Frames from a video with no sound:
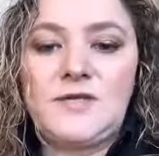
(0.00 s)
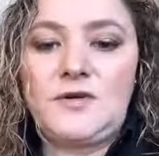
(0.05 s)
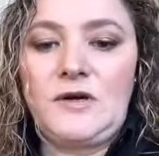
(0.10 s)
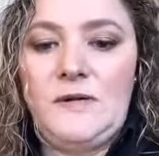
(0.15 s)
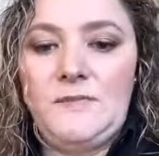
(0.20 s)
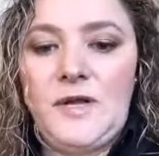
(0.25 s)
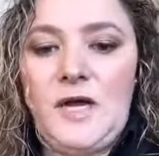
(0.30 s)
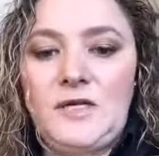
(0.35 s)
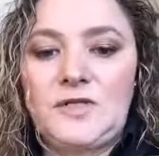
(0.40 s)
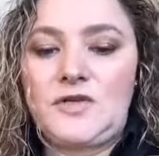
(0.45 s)
or
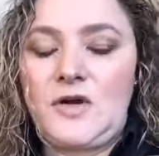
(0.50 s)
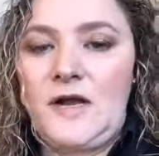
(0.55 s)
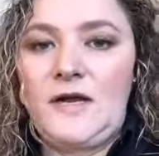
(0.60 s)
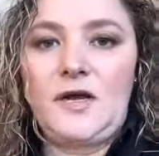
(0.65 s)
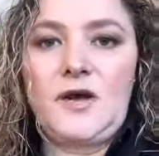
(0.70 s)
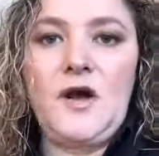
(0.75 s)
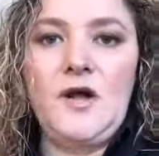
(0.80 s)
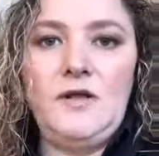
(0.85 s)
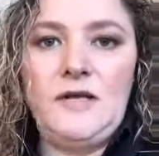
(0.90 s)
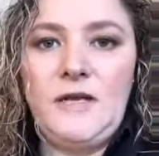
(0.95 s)
I'm not trying
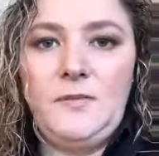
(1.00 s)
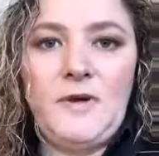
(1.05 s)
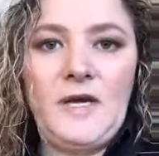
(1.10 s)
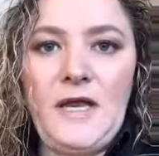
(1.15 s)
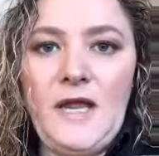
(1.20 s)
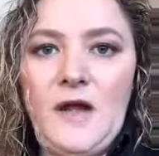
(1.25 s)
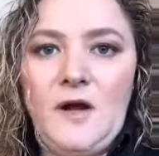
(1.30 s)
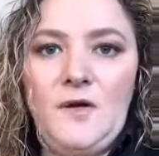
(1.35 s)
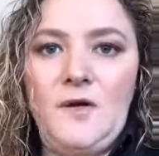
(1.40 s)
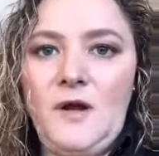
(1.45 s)
to call
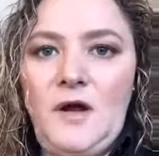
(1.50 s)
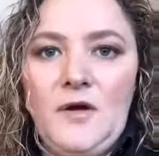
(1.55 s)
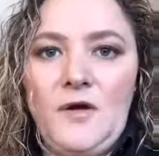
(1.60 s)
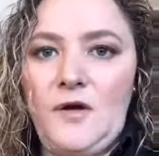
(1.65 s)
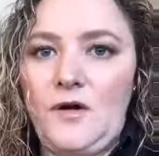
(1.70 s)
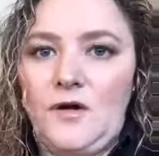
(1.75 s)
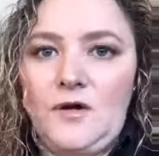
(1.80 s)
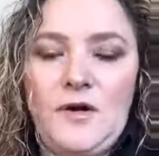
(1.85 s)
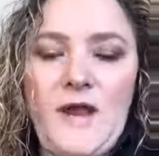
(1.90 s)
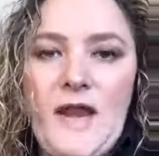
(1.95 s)
anybody out
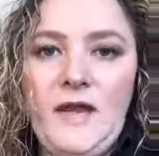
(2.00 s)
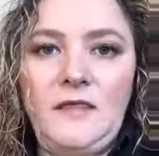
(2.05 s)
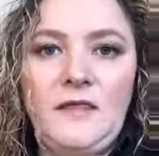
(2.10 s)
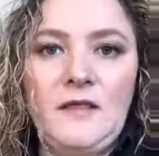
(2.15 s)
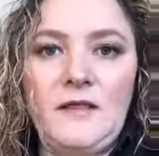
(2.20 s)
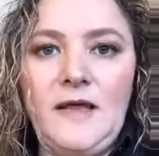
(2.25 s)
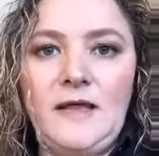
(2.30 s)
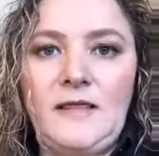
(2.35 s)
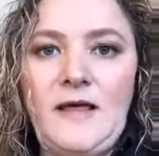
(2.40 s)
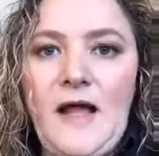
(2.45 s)
or
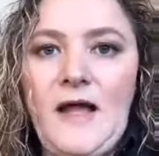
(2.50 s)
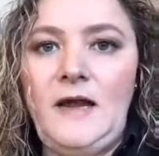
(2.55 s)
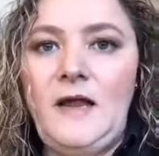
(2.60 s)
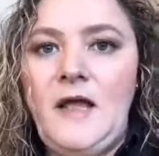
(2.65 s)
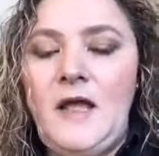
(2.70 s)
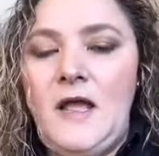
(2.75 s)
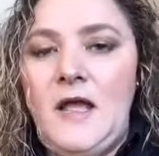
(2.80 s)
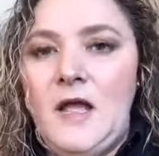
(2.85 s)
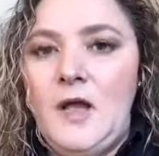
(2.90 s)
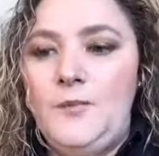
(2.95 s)
anything like that.
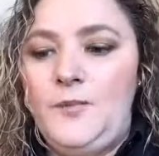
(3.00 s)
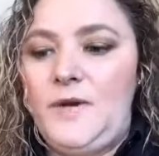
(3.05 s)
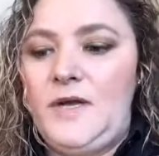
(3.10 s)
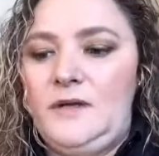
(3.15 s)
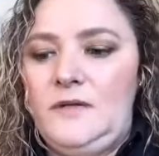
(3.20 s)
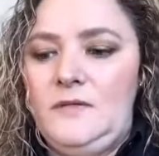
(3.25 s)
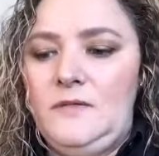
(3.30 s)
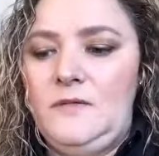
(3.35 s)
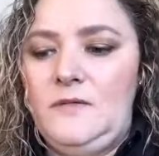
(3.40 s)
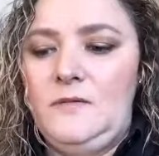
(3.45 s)

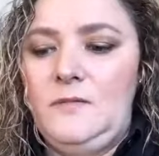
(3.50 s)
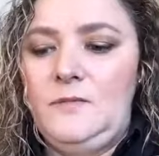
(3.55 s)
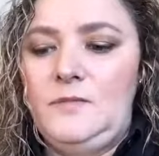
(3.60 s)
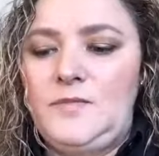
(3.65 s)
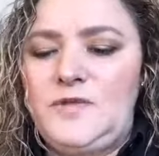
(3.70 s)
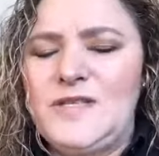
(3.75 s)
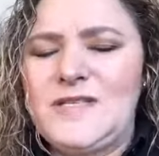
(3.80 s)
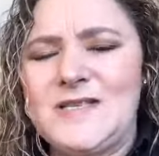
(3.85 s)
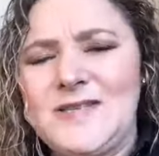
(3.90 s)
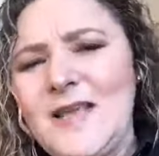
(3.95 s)
But
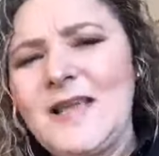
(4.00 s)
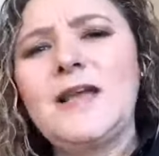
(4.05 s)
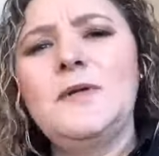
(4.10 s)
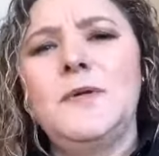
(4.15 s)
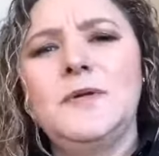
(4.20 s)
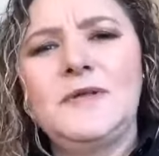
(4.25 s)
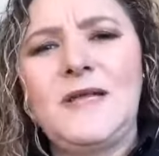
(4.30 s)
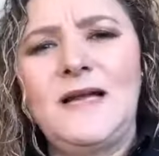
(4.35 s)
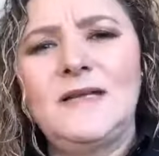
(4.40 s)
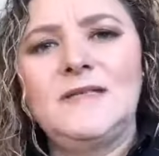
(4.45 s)
just think
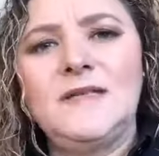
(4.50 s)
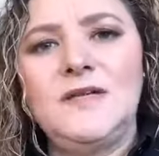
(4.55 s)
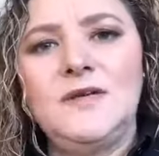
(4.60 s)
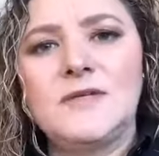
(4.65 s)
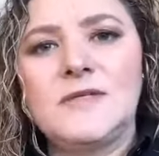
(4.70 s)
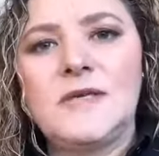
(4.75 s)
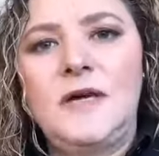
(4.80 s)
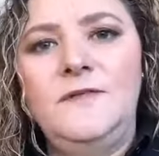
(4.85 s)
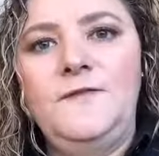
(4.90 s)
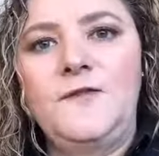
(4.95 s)
about that to
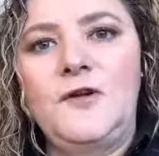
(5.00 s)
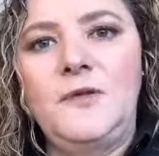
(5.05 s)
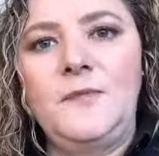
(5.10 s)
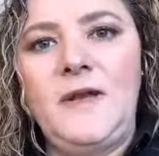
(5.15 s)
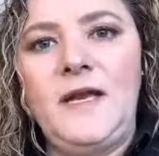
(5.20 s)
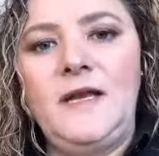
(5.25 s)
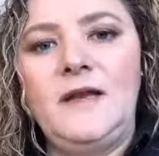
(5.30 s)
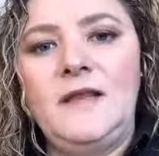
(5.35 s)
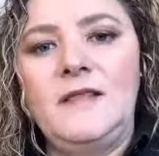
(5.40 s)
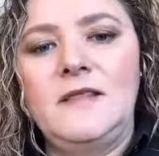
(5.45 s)
yourself for a
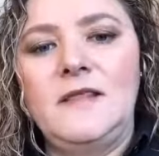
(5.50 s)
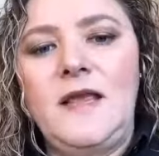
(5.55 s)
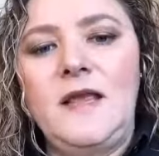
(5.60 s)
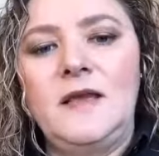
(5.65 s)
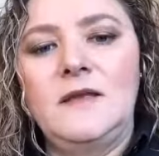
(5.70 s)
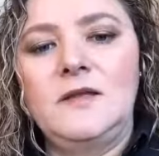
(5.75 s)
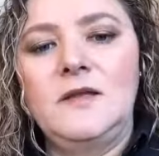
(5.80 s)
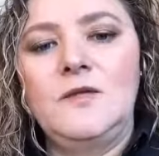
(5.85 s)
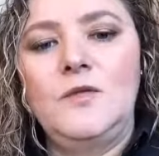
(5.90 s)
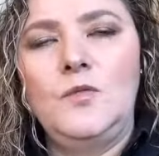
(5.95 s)
minute and
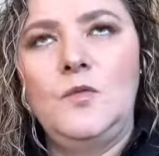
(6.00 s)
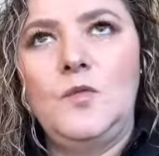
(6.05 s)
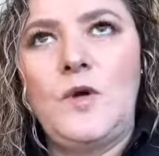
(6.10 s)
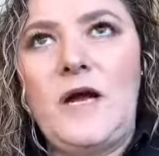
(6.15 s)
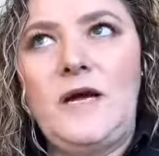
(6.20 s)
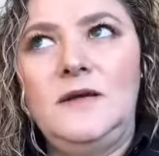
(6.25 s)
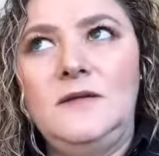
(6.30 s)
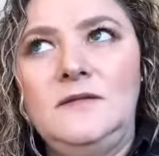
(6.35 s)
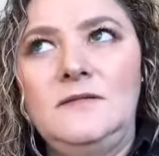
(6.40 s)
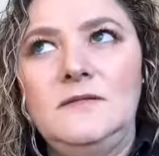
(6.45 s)
think,
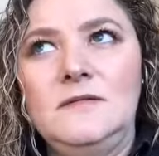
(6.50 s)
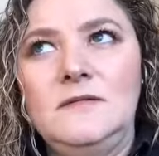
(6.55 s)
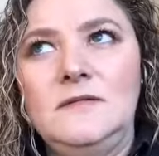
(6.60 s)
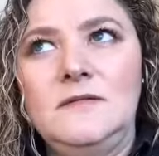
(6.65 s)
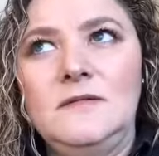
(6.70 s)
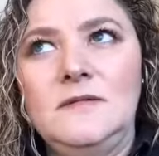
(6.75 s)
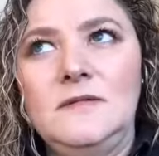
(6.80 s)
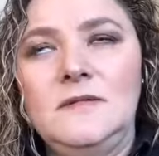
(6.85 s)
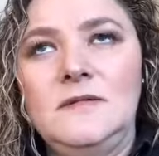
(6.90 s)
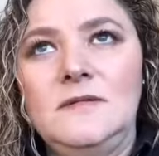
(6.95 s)
well,
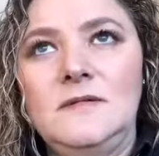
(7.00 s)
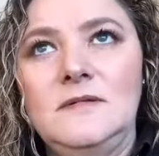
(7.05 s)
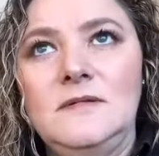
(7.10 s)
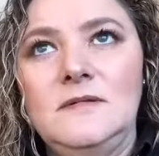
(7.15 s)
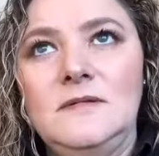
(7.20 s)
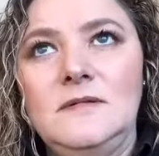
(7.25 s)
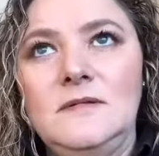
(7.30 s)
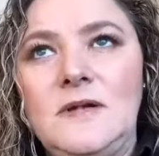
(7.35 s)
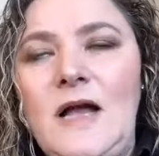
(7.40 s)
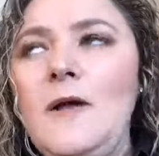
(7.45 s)

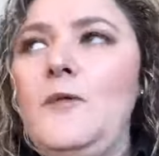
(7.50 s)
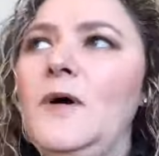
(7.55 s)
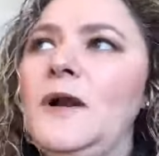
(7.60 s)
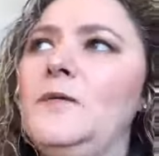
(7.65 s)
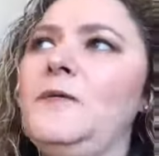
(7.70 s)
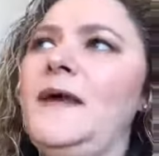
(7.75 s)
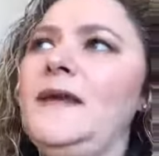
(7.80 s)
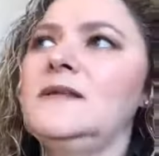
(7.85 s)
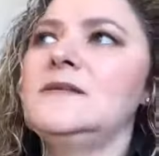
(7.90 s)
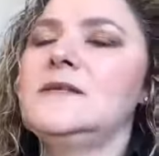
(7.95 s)
I want
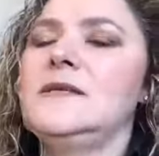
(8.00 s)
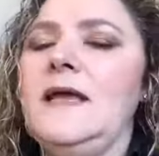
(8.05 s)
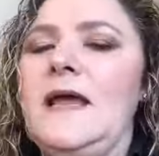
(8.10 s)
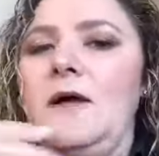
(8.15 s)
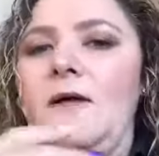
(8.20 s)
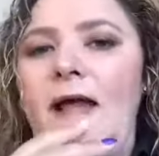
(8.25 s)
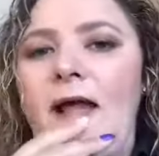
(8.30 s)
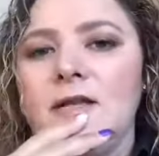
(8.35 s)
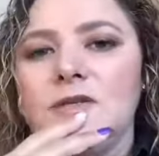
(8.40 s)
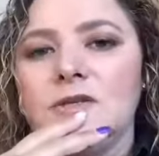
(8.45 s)
to wait and see
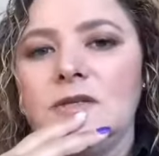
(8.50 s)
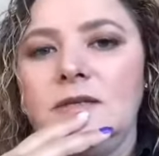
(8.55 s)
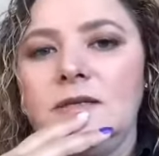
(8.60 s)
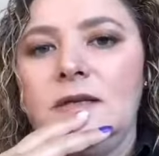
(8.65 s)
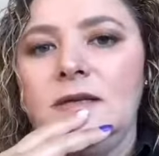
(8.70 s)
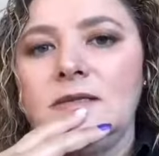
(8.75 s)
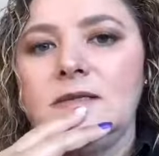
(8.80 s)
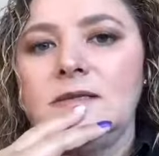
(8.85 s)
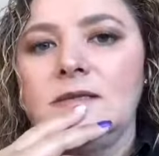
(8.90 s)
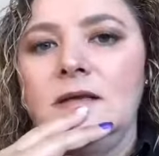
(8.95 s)
how Angela
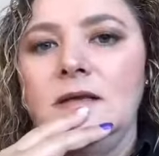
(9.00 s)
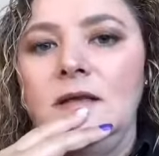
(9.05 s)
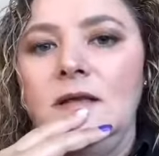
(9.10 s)
does.